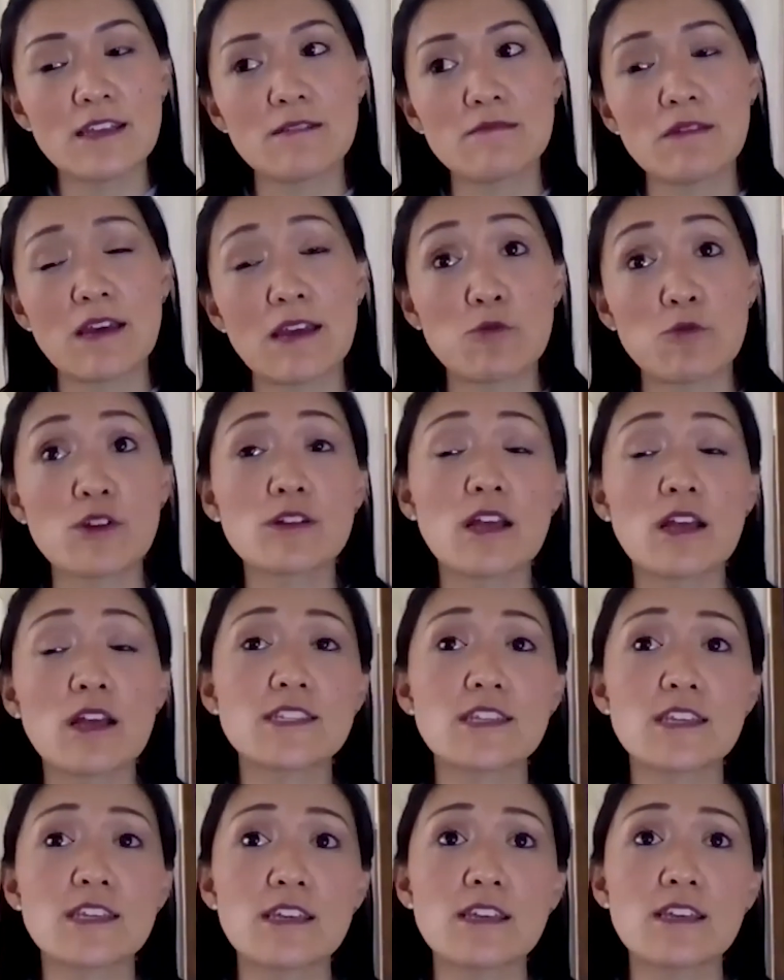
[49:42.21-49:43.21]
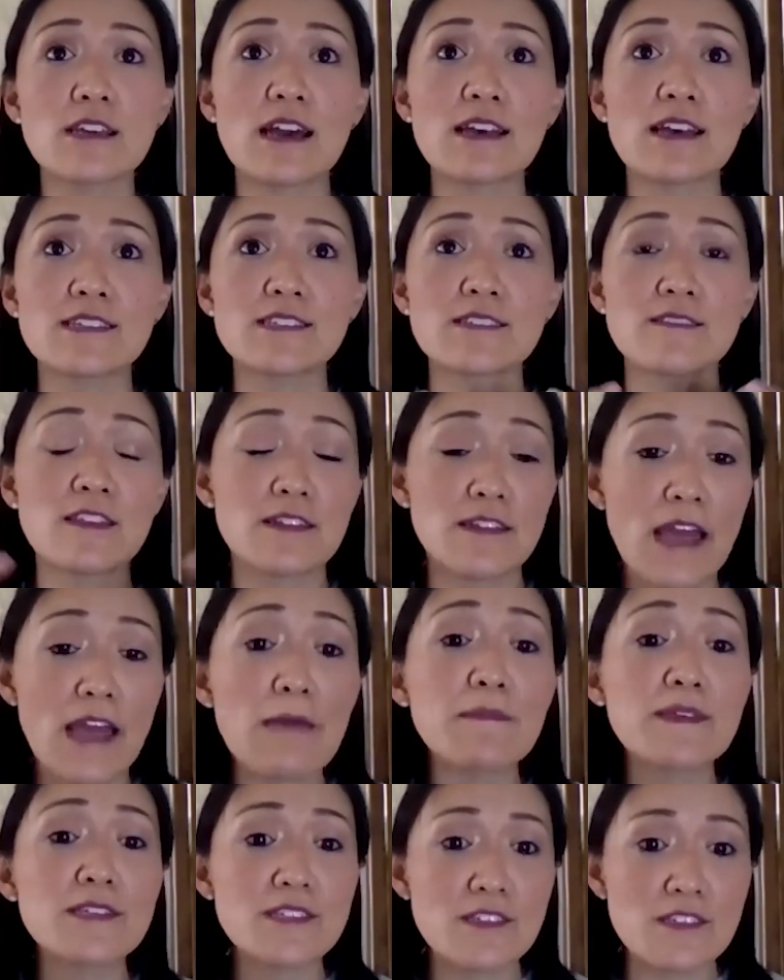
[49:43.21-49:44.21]
as the
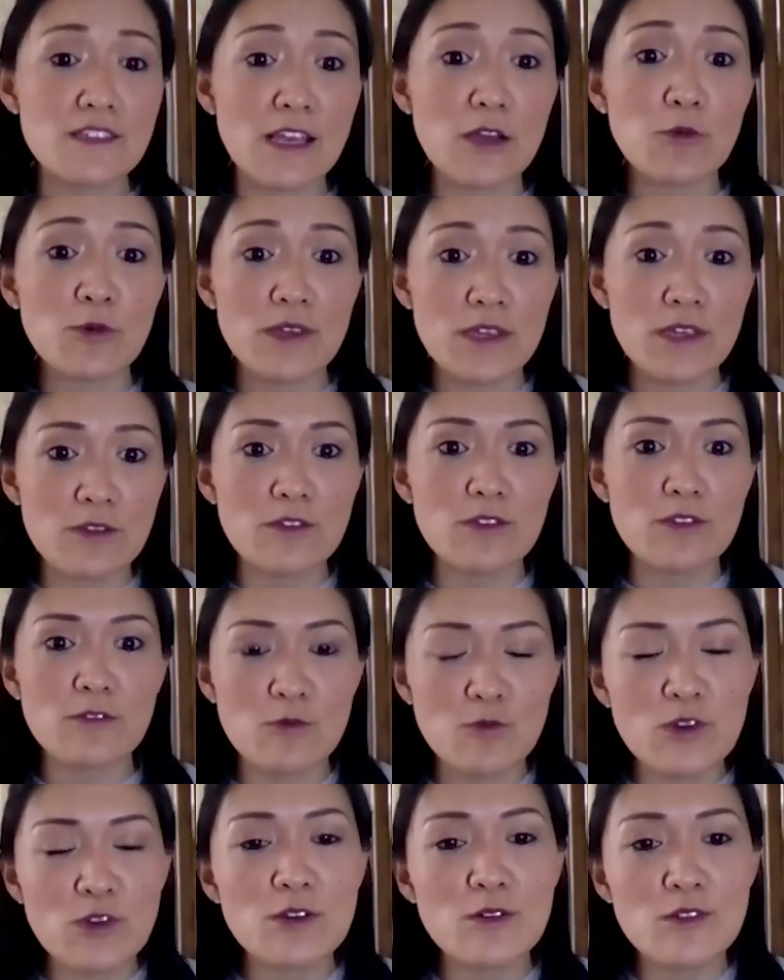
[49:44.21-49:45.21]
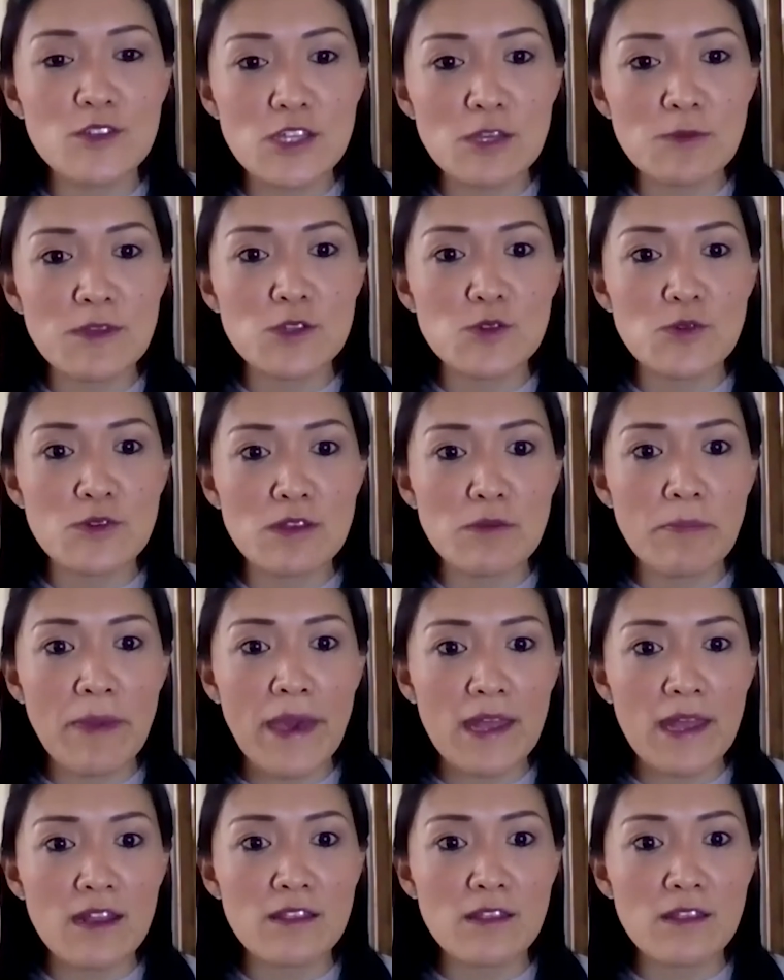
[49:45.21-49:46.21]
nemesis that we could see between the
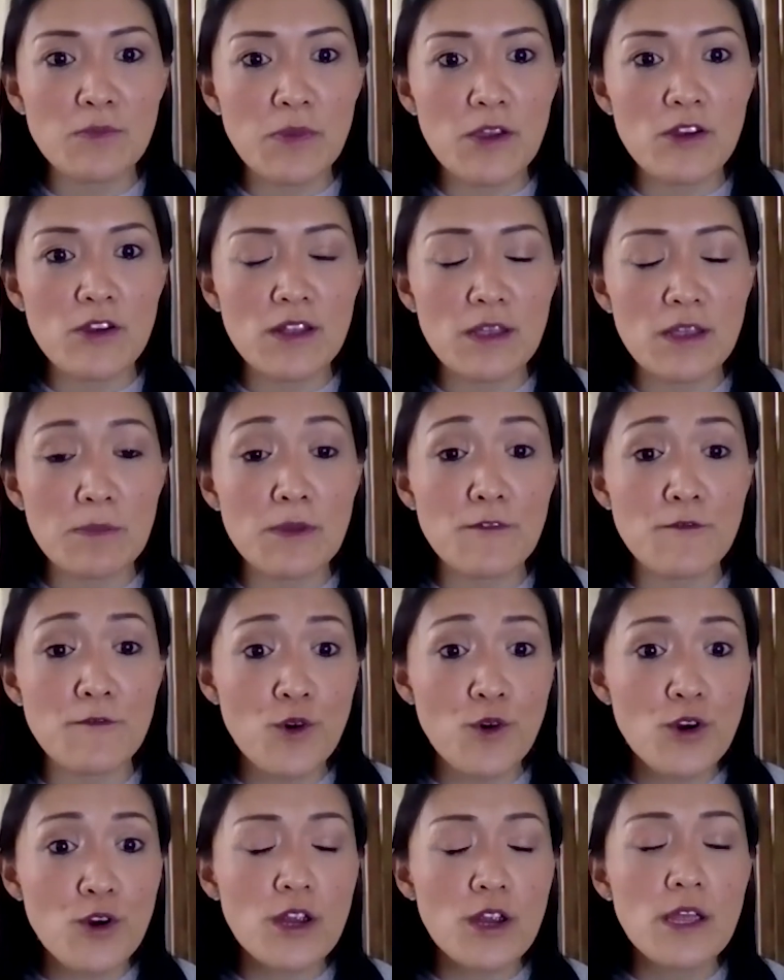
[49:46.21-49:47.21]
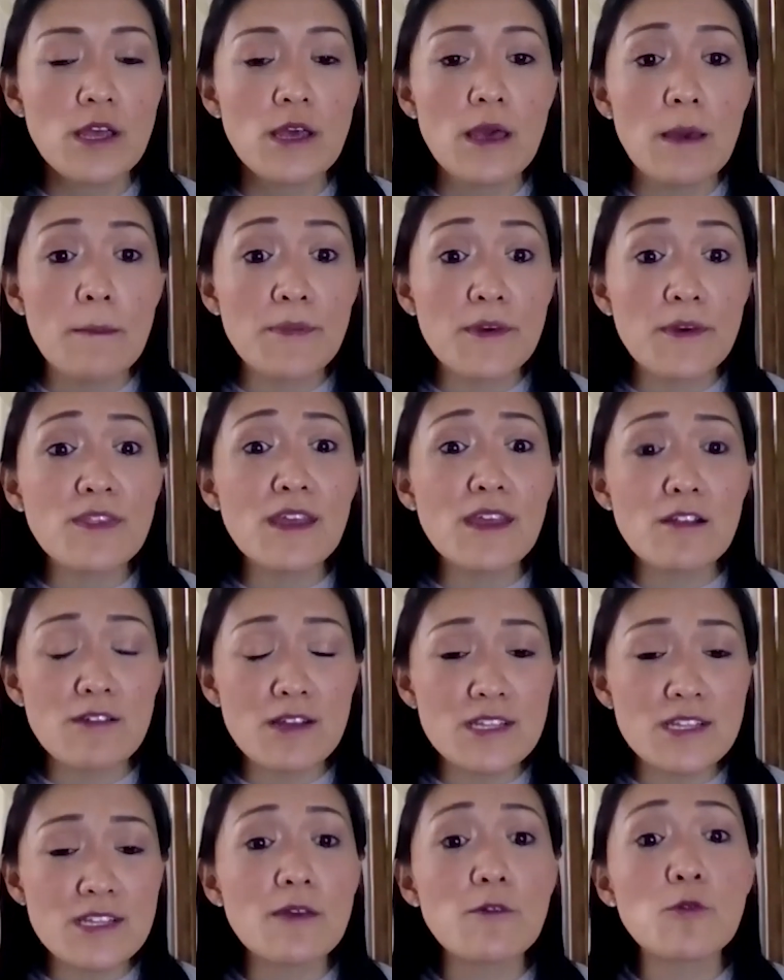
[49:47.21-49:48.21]
PAN and the PRD before, but there
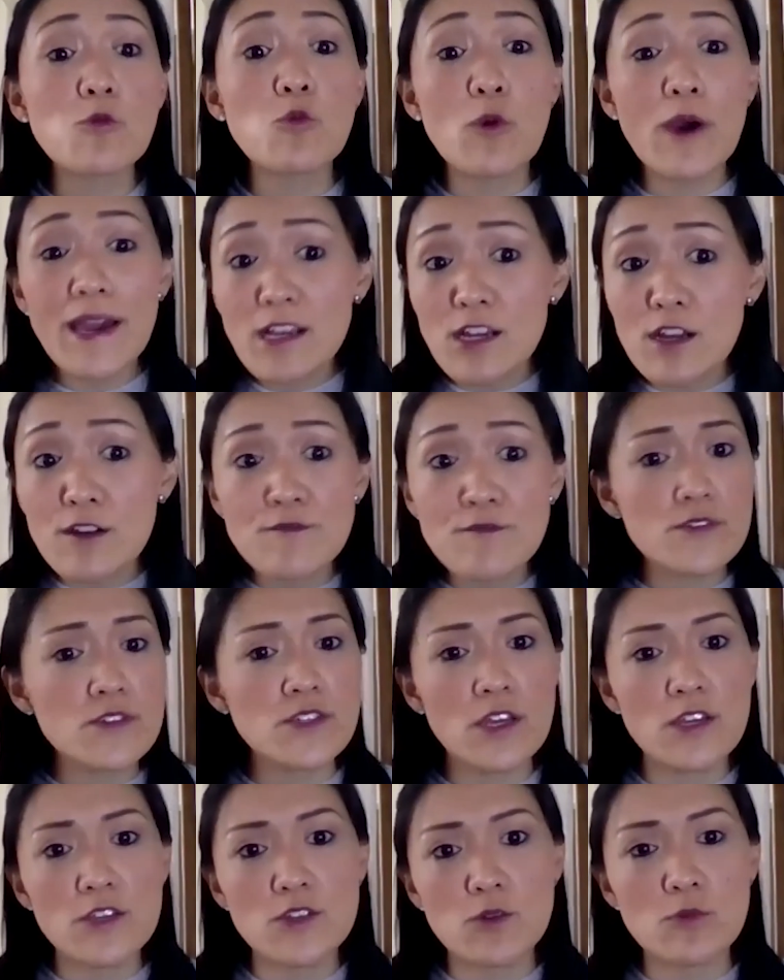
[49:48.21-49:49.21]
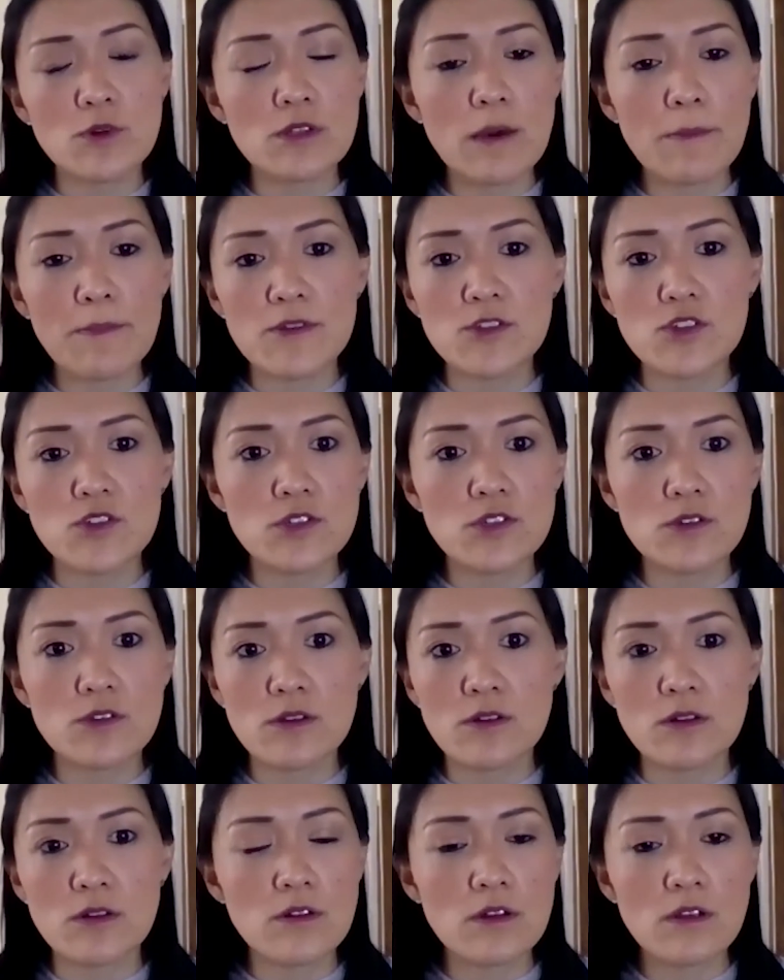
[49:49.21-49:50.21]
is a wide confrontation with
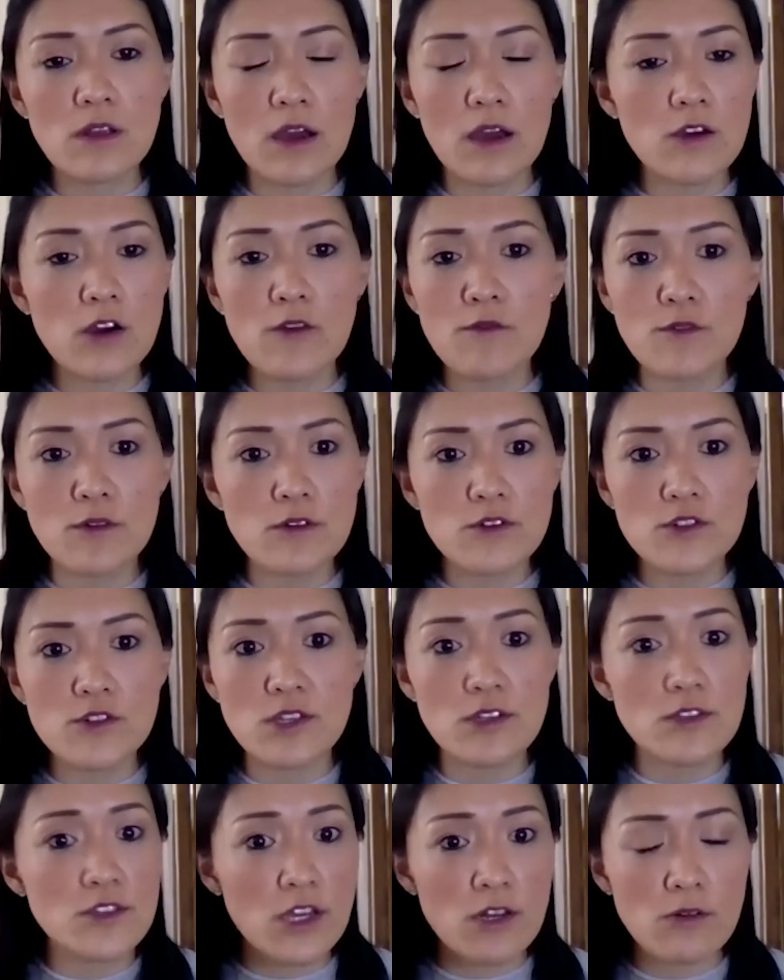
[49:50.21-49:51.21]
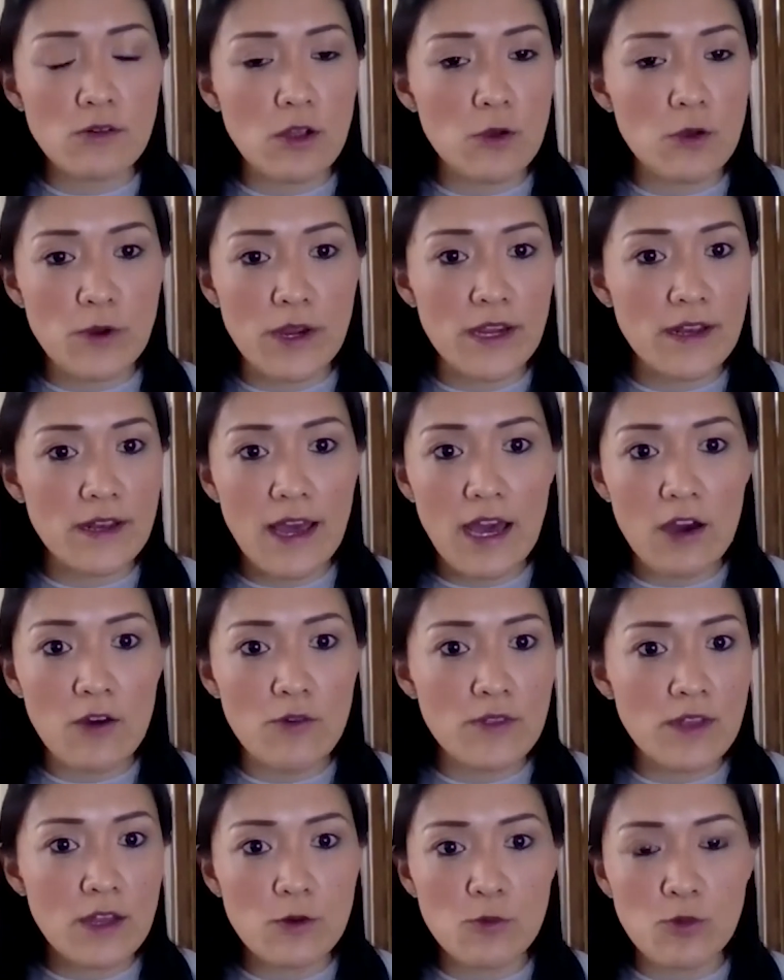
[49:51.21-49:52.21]
opposition governors in general right now
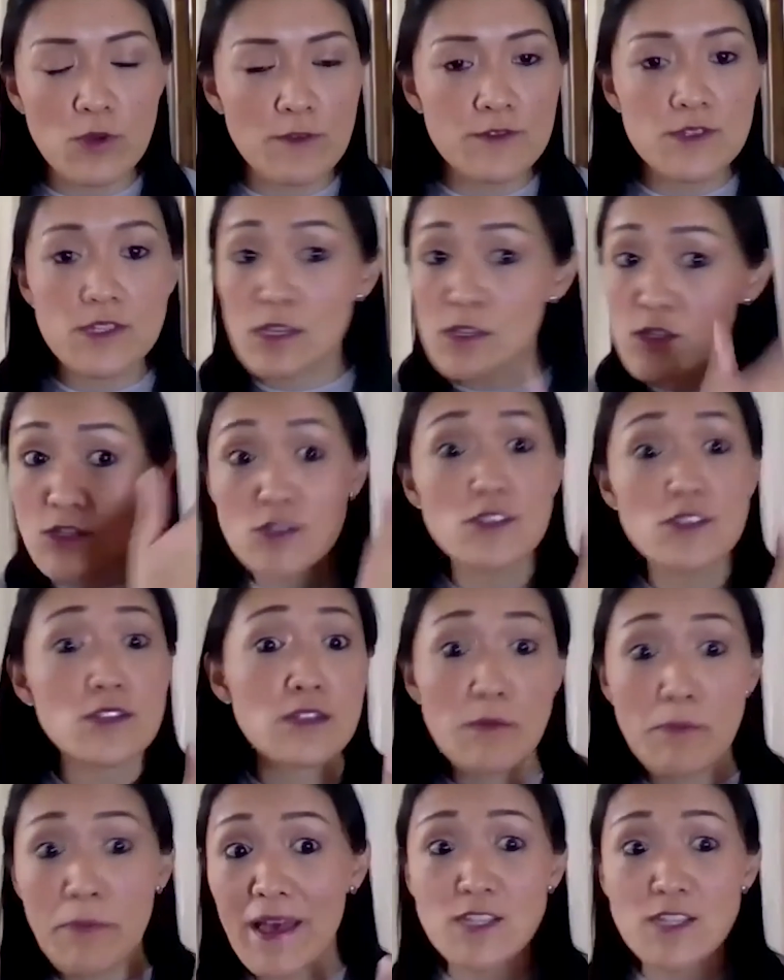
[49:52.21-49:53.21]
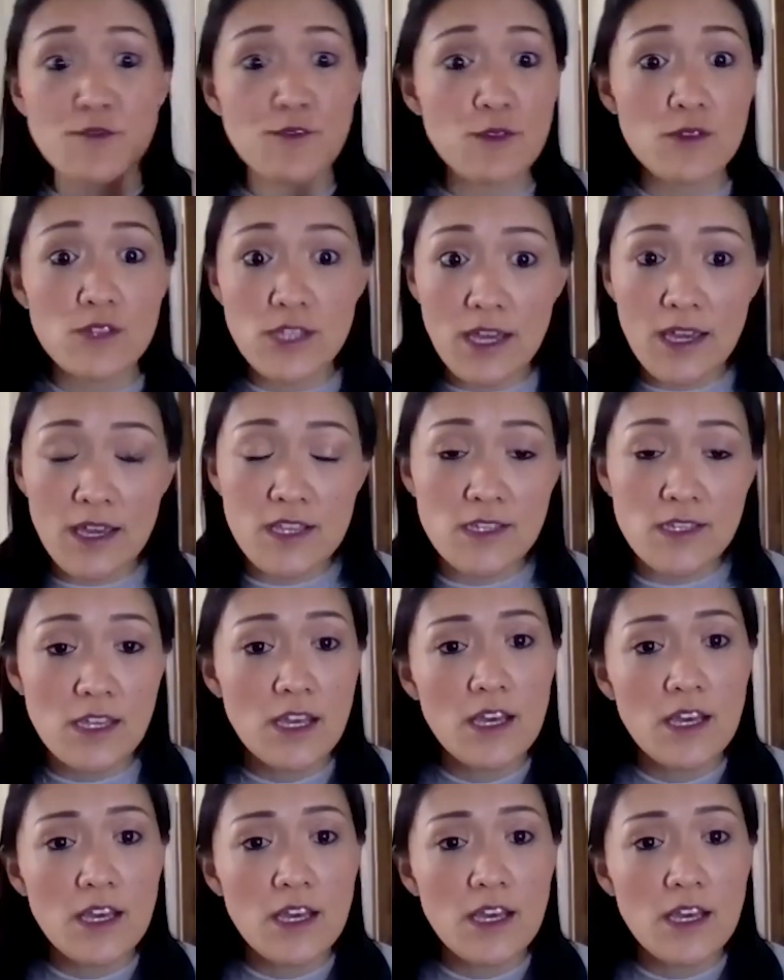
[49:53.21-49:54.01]
that we've seen just in the past few days